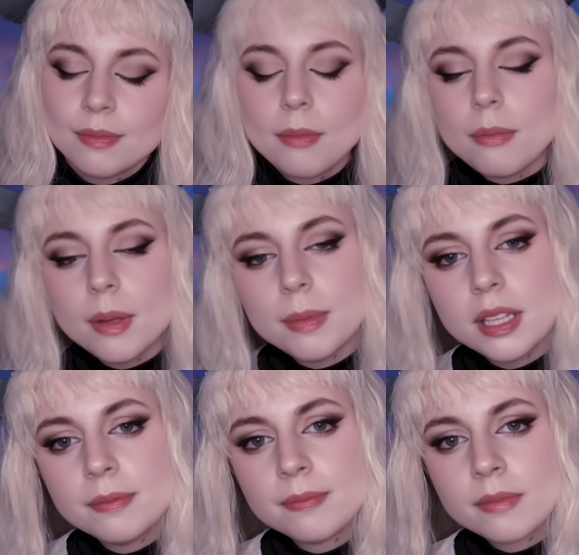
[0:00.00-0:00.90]

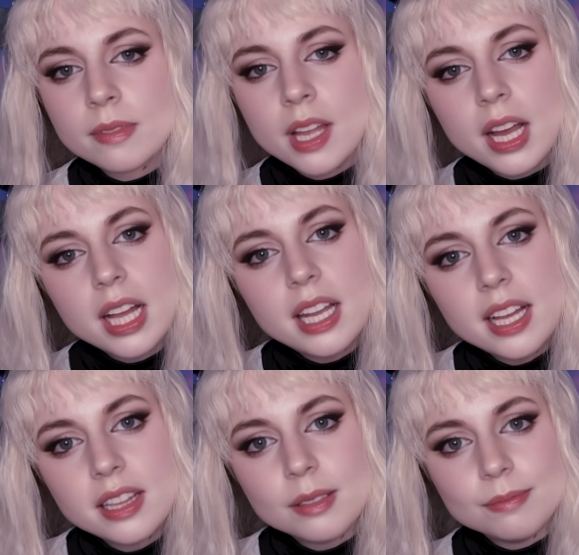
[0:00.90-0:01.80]
Maybe I
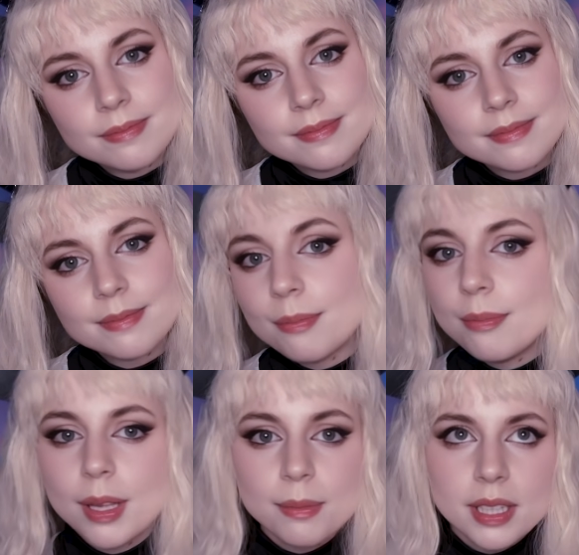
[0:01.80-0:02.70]
like them.
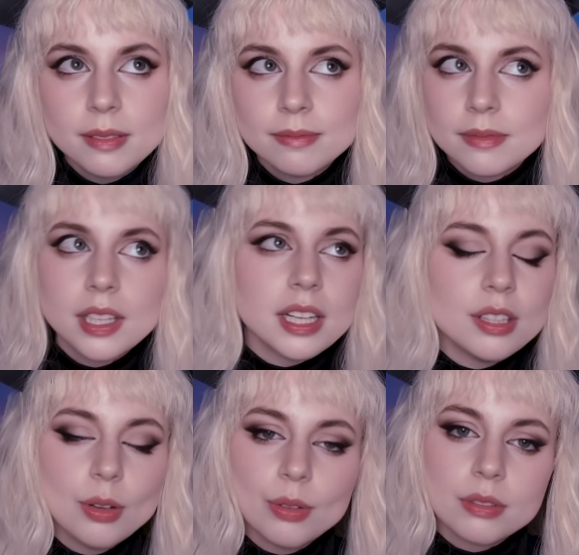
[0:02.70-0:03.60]
Maybe I
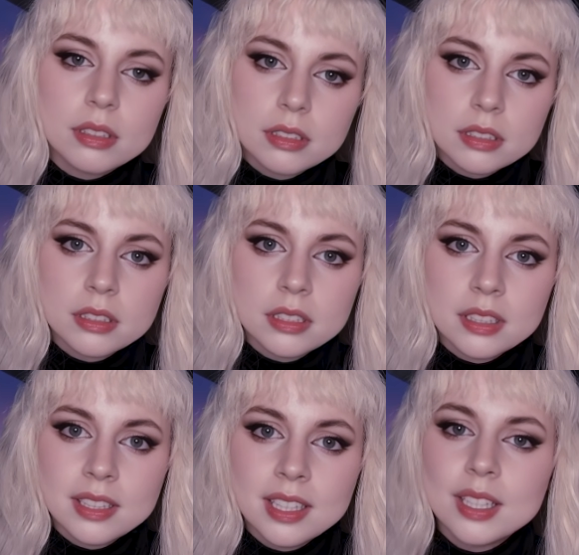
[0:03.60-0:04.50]
don't.
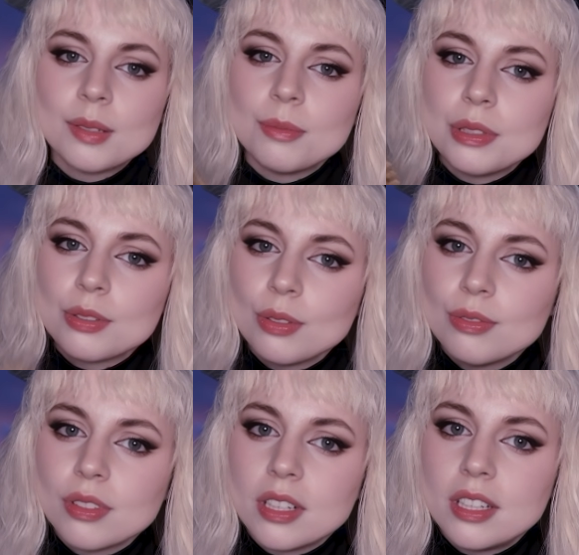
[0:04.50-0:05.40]
But so
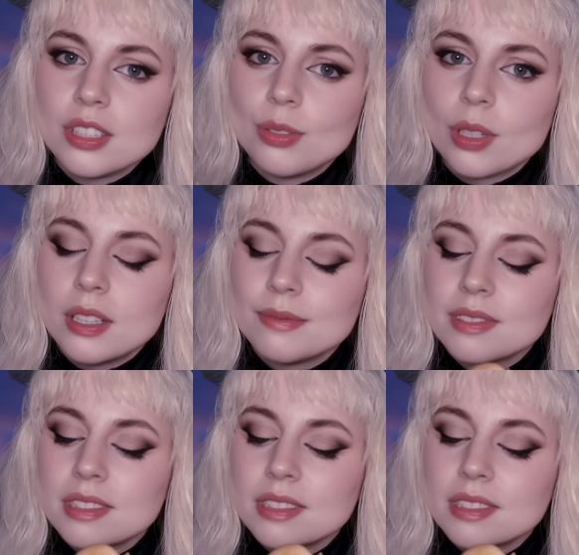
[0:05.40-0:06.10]
far you are